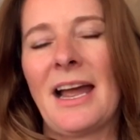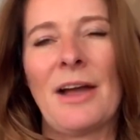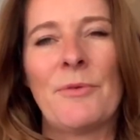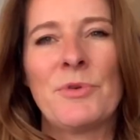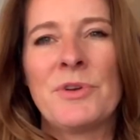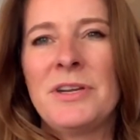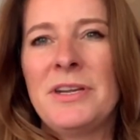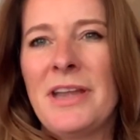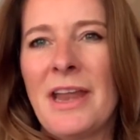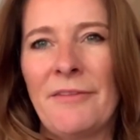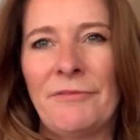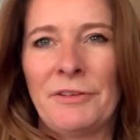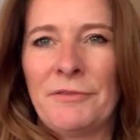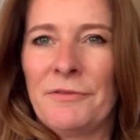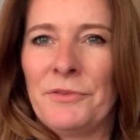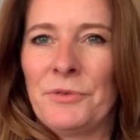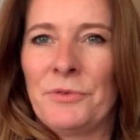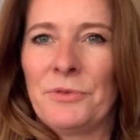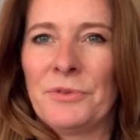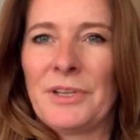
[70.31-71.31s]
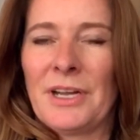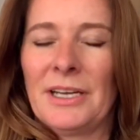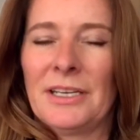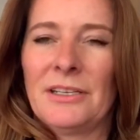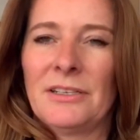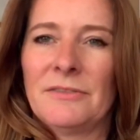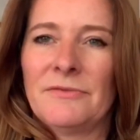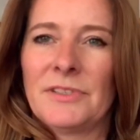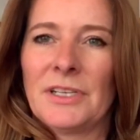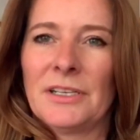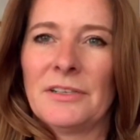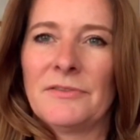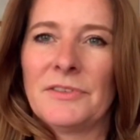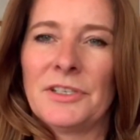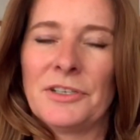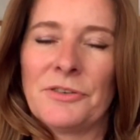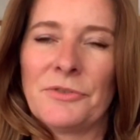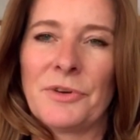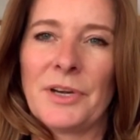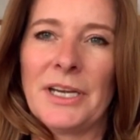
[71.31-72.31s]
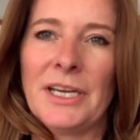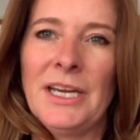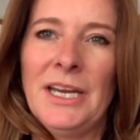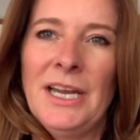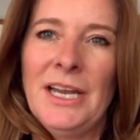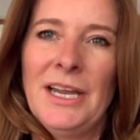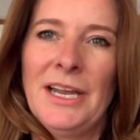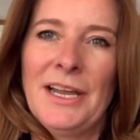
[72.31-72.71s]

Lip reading: I would never have thought that I could have done a degree,